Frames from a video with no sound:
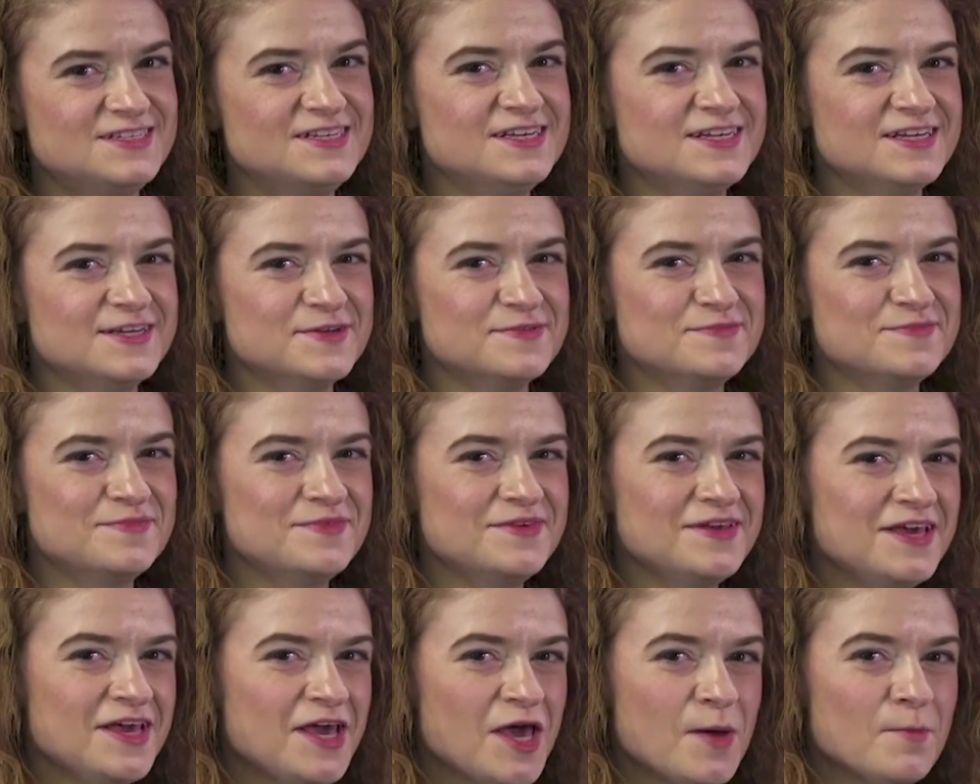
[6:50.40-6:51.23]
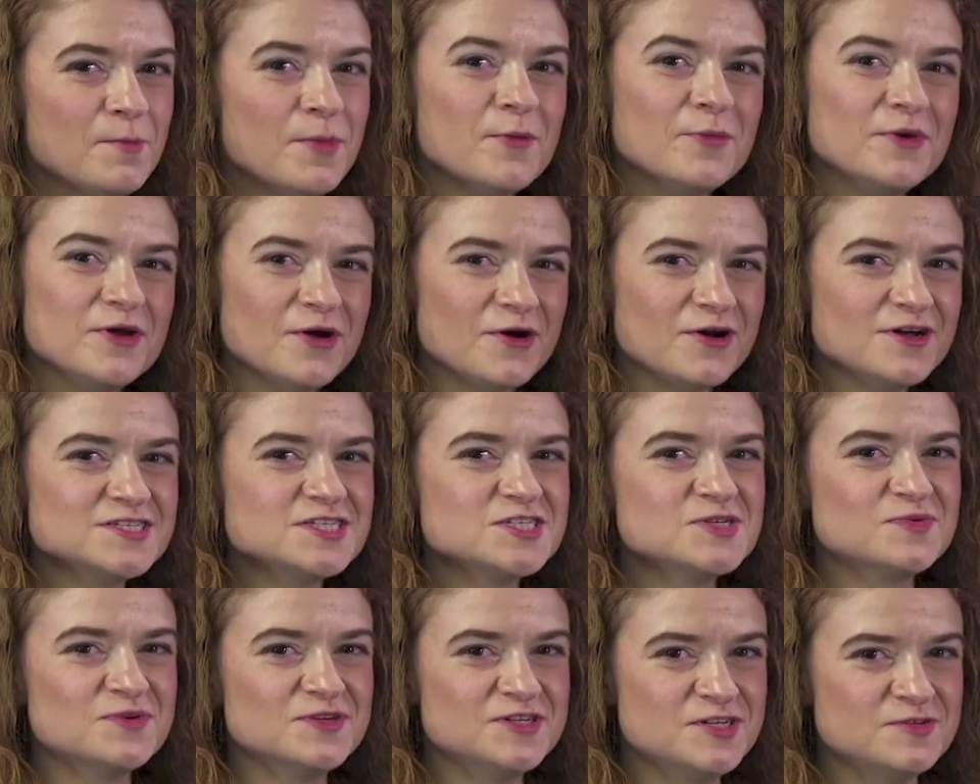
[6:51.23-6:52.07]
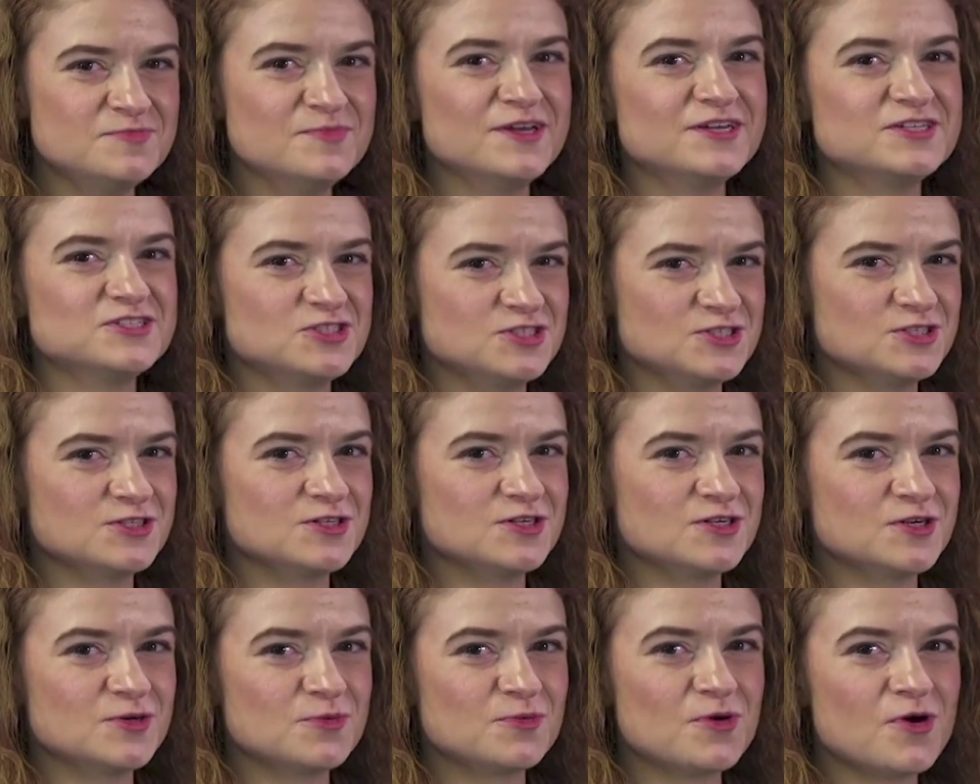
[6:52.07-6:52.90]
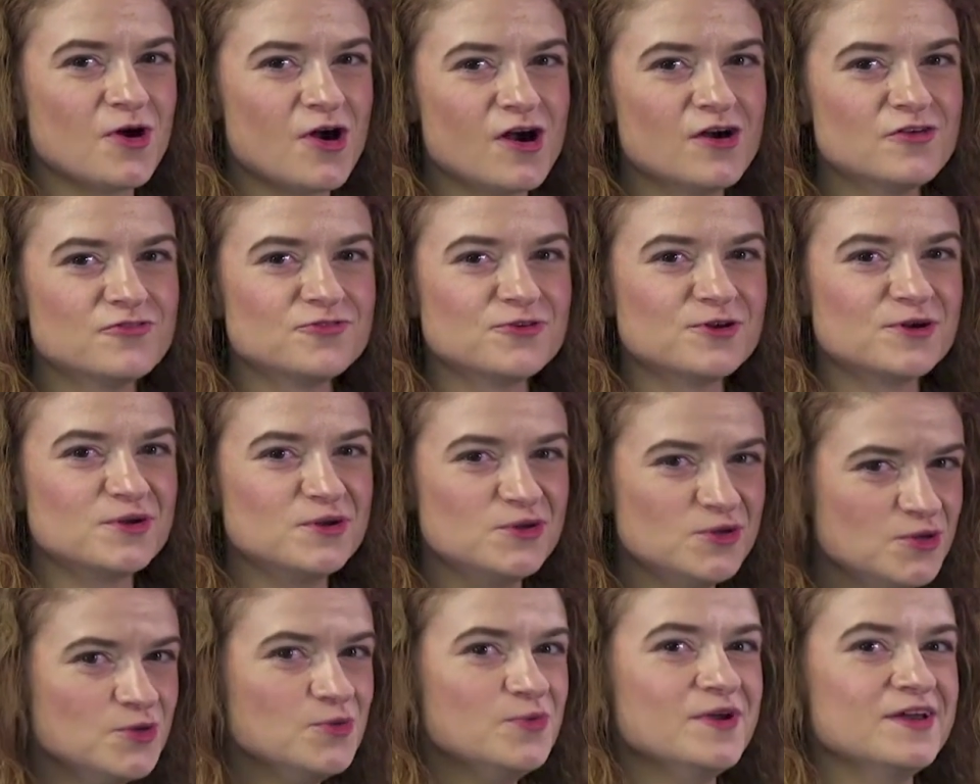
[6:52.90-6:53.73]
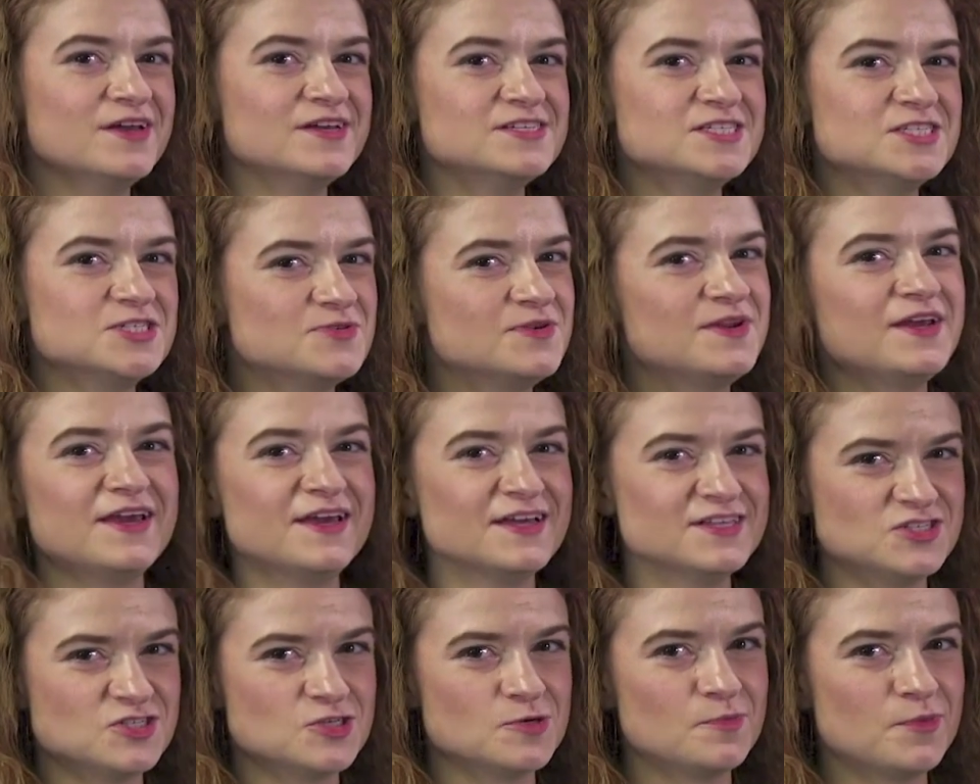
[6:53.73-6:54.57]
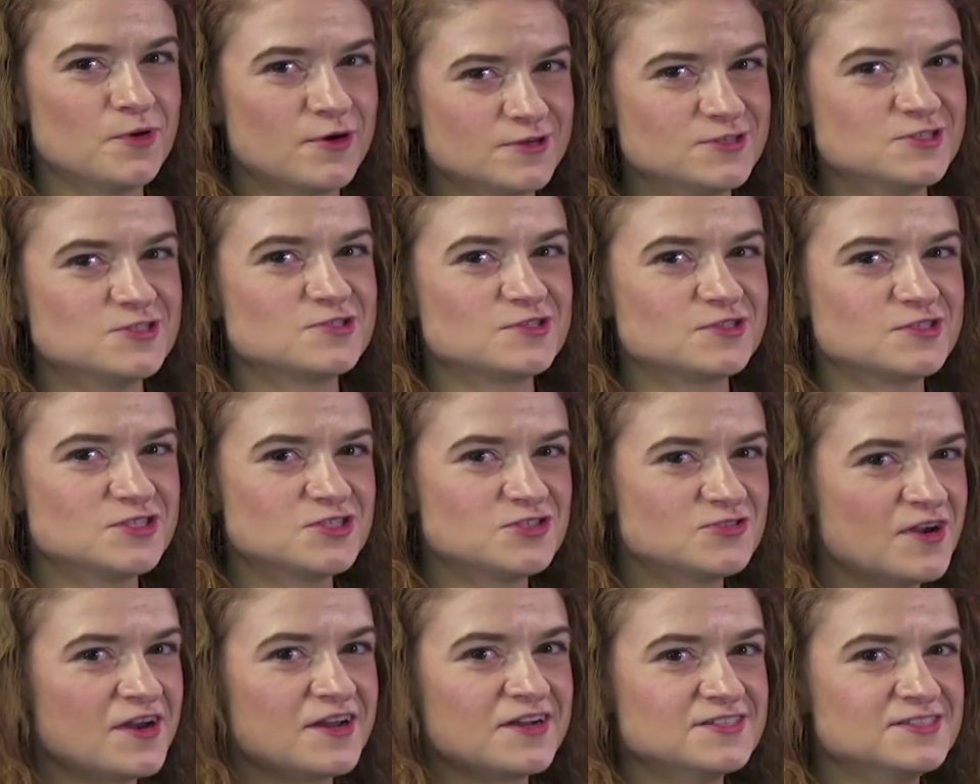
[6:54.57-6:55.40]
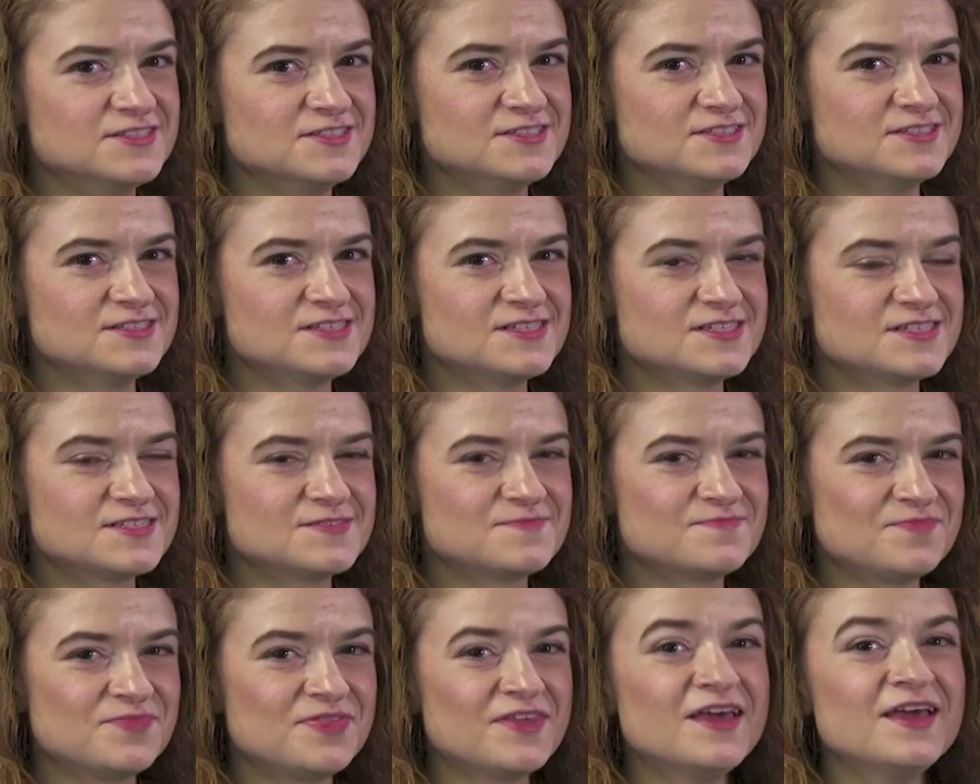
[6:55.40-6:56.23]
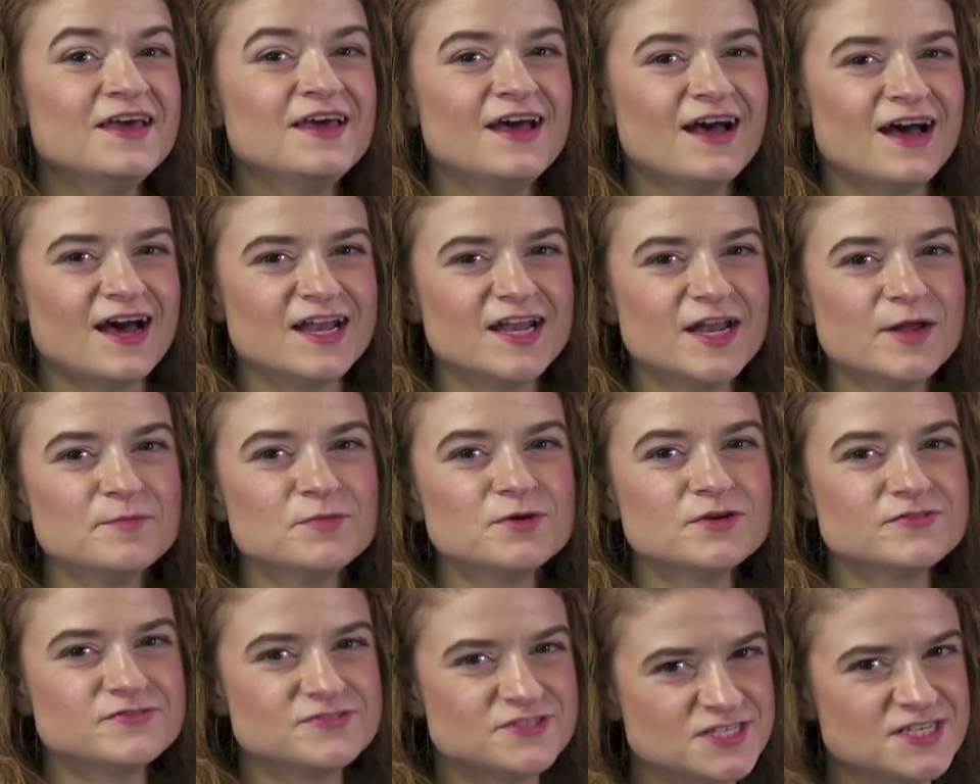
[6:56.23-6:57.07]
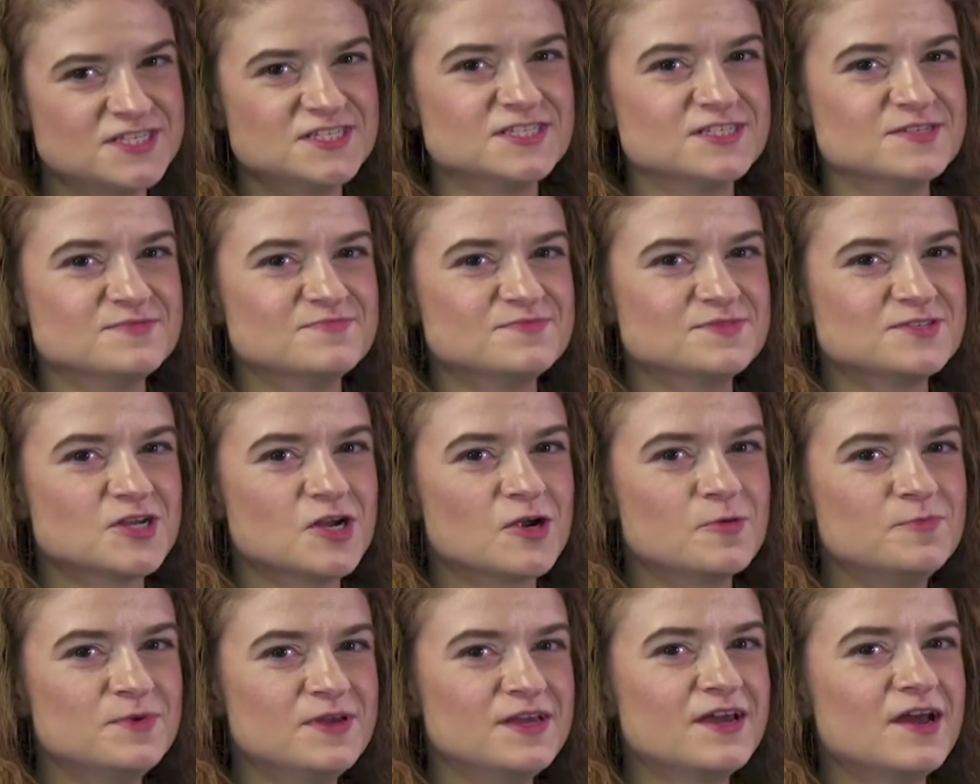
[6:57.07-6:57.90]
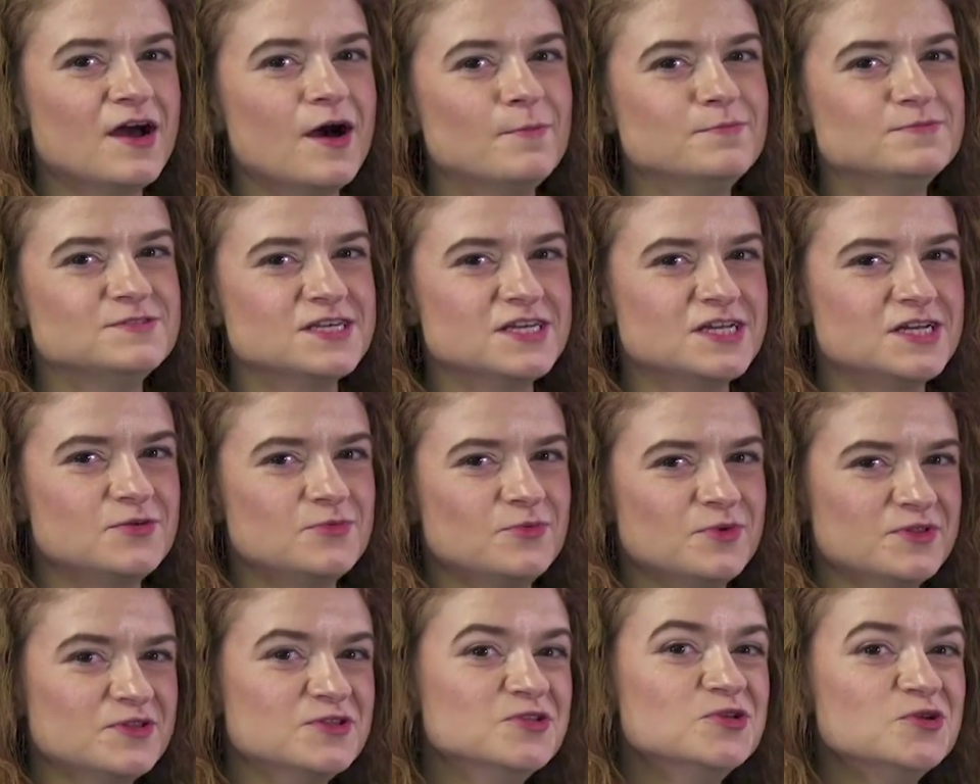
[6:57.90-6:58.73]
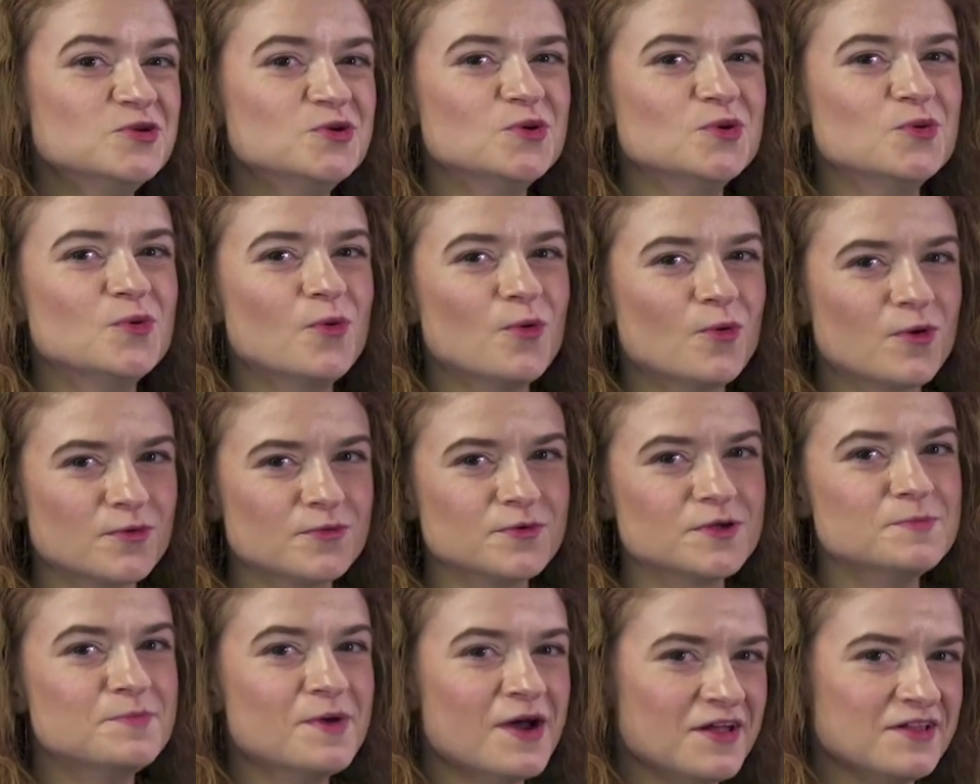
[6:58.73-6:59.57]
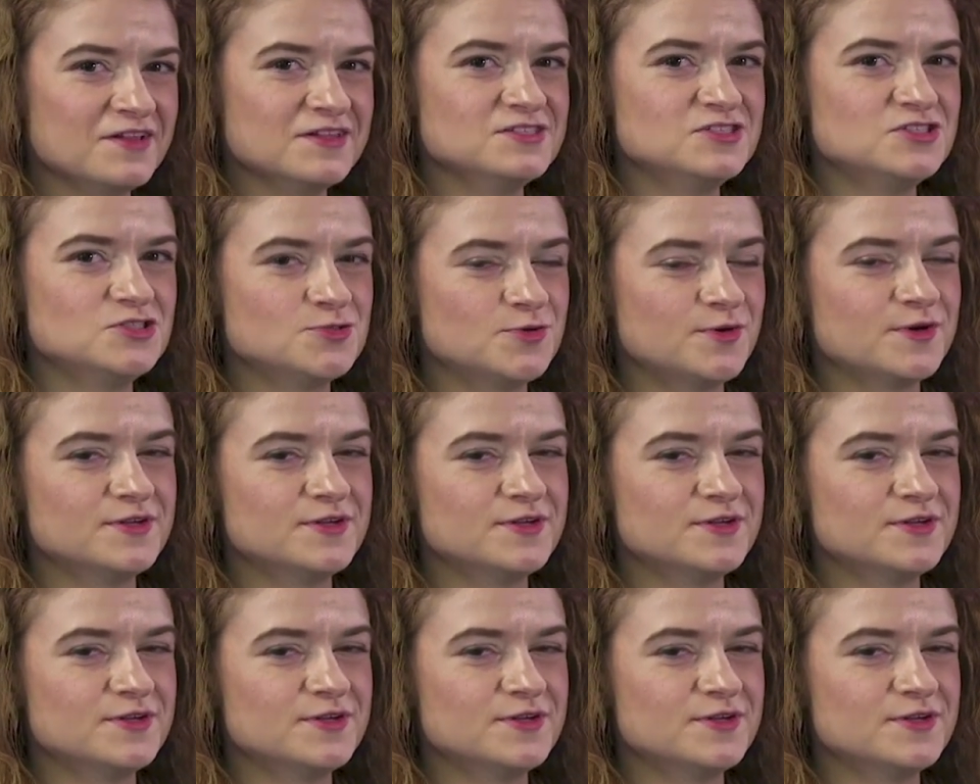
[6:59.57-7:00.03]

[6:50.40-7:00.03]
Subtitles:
team, but we also want to make sure we're offering new ways to enhance your personal strategies. A number of systems are being updated with new or rebalanced